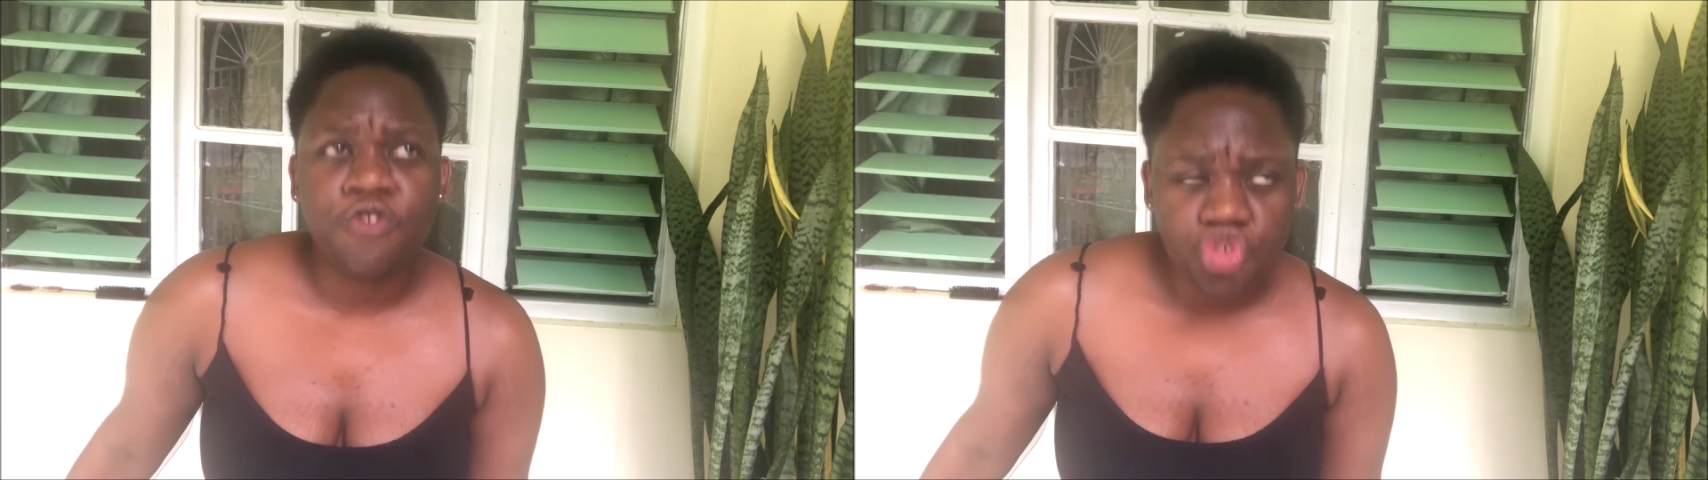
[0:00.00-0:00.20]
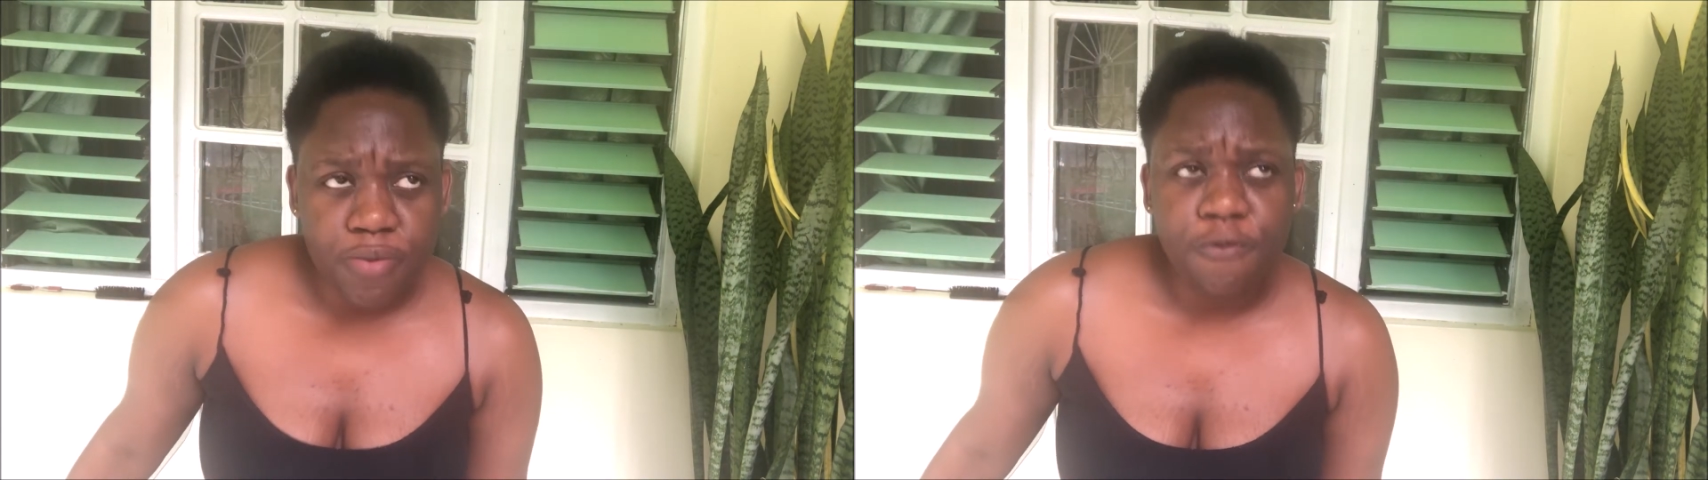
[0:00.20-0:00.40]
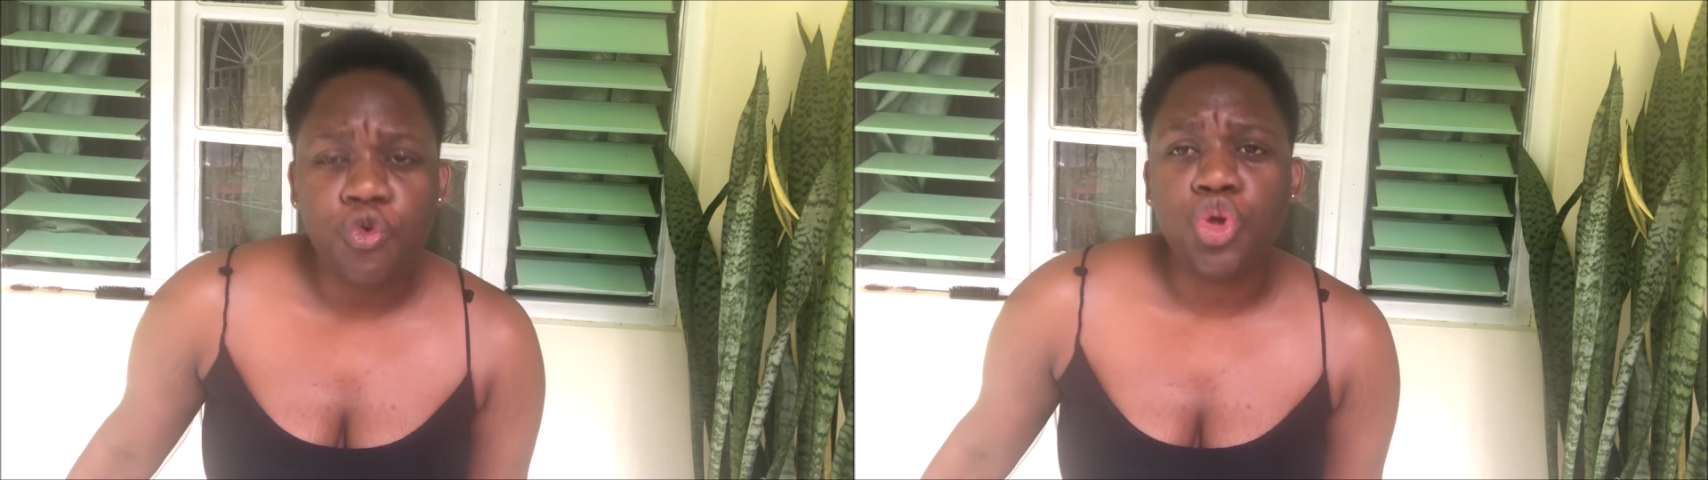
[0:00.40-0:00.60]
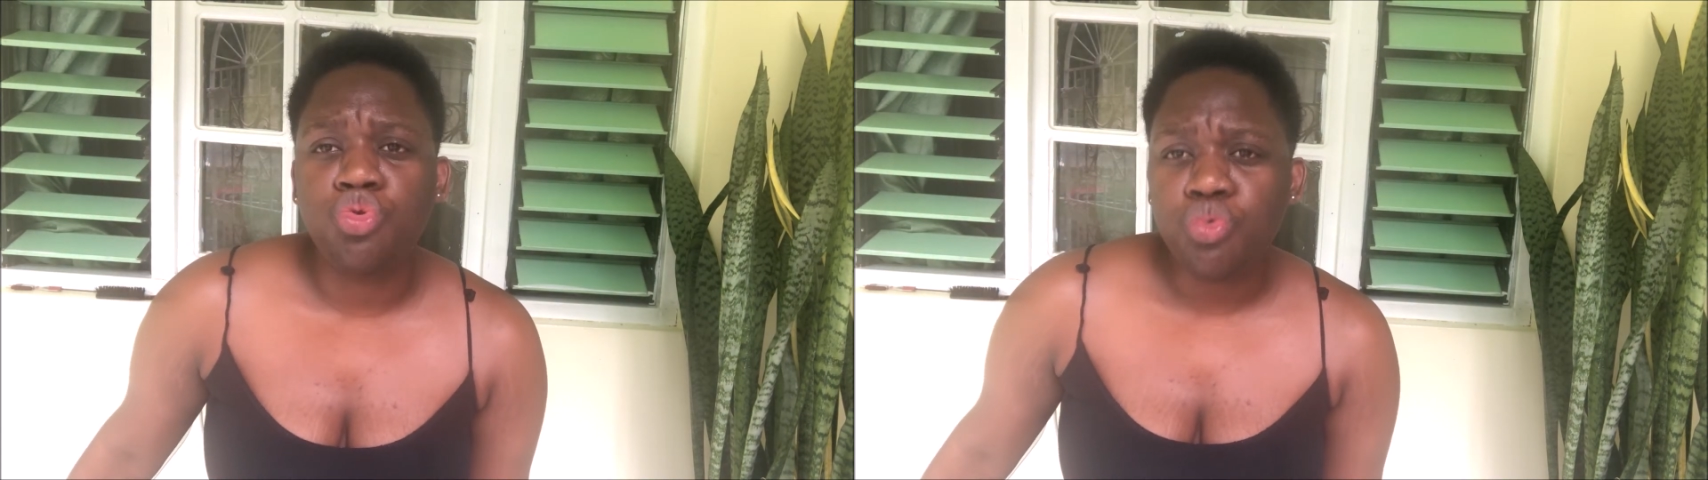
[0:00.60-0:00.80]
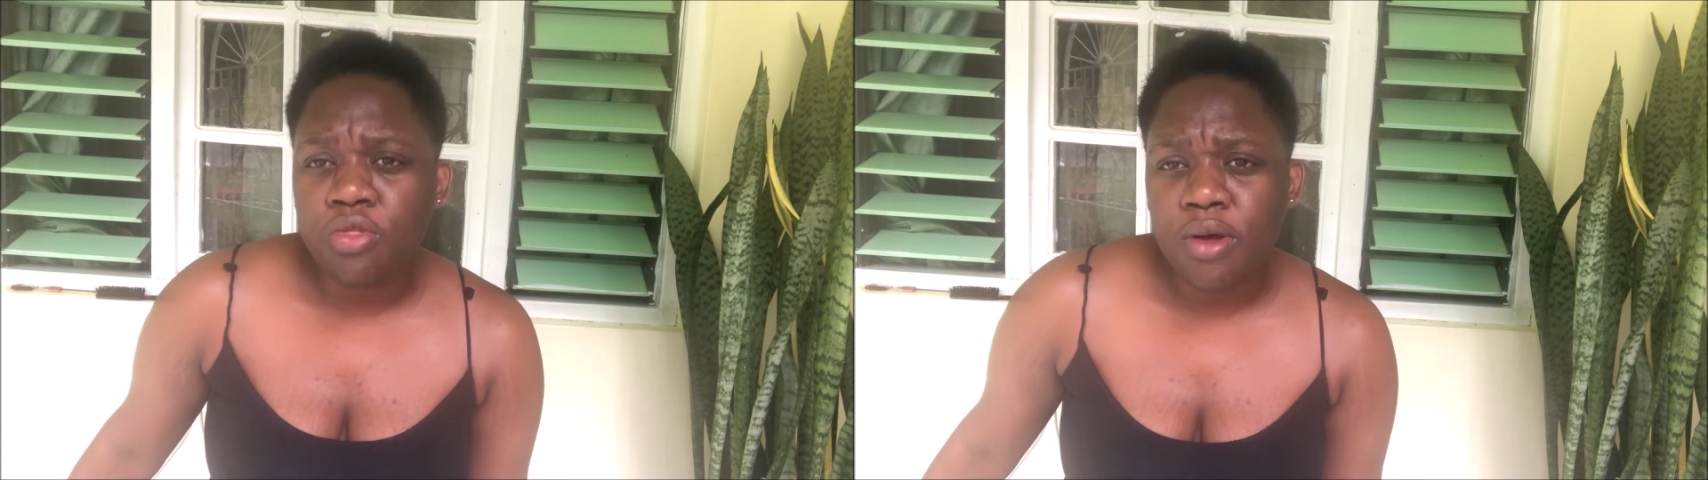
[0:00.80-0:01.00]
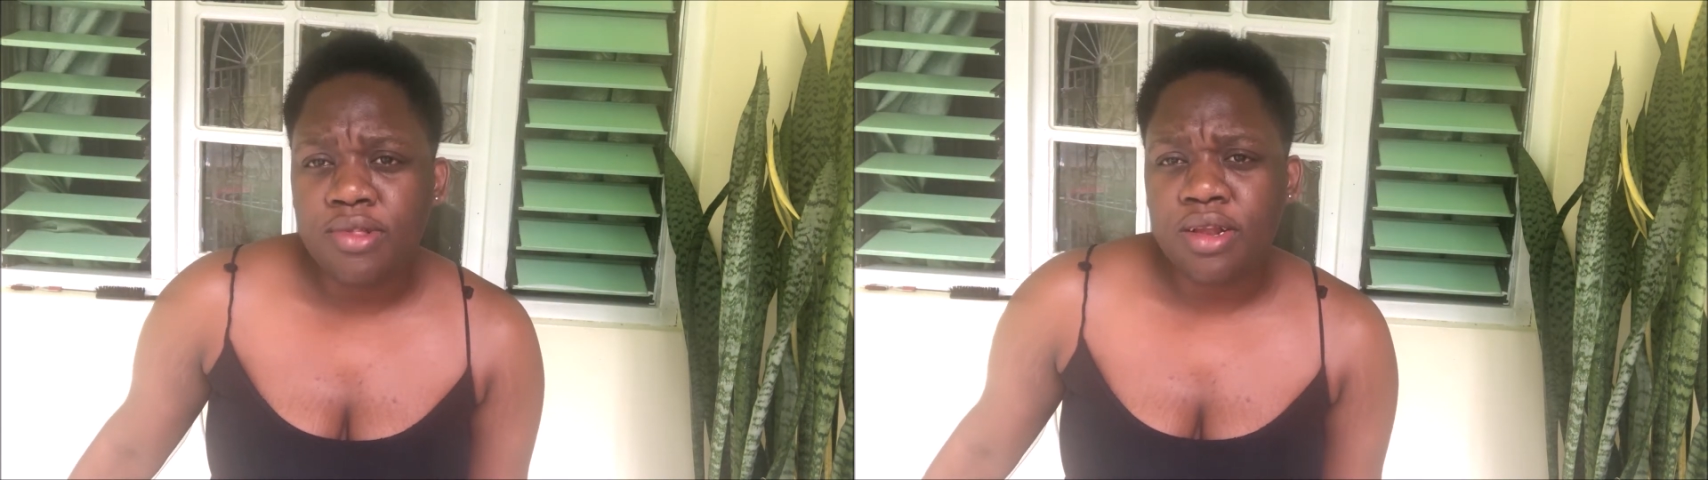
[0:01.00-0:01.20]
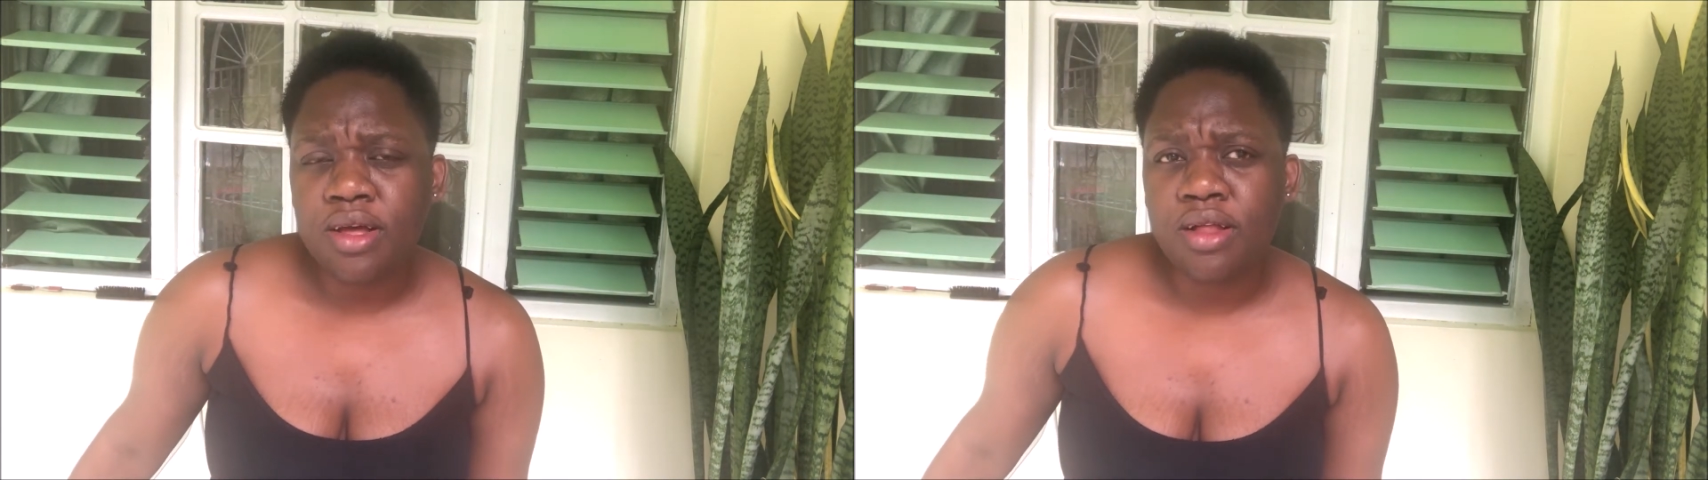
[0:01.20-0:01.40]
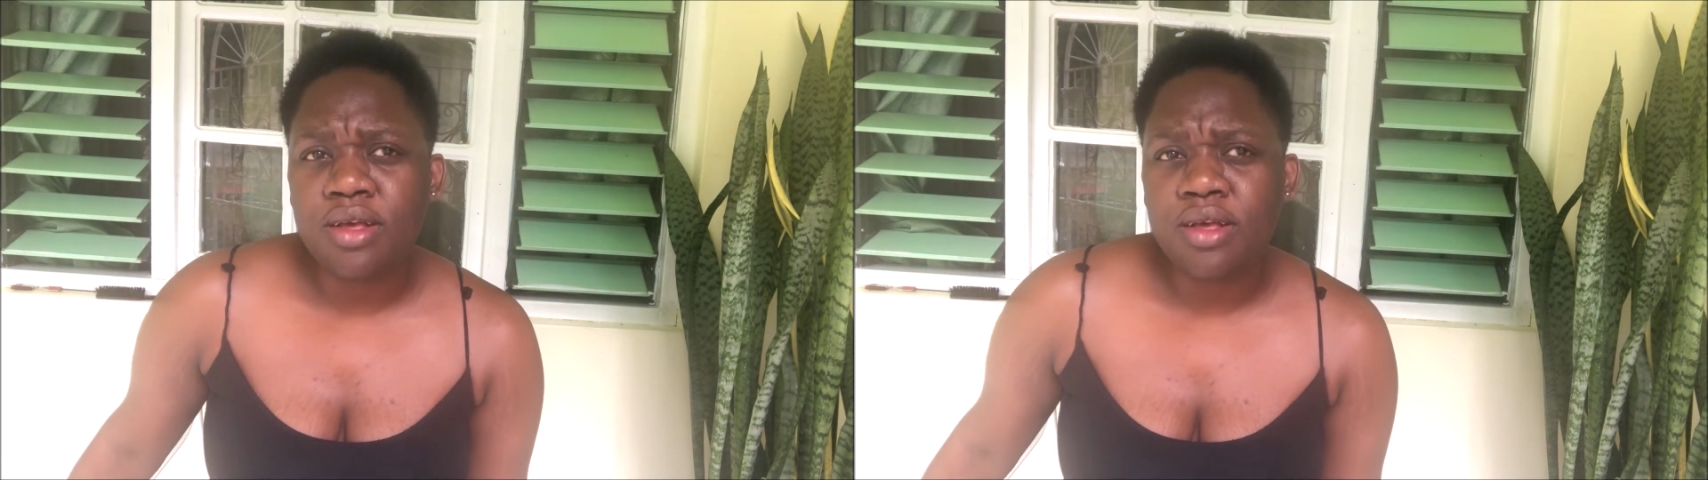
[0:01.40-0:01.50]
shrimp for $2,000.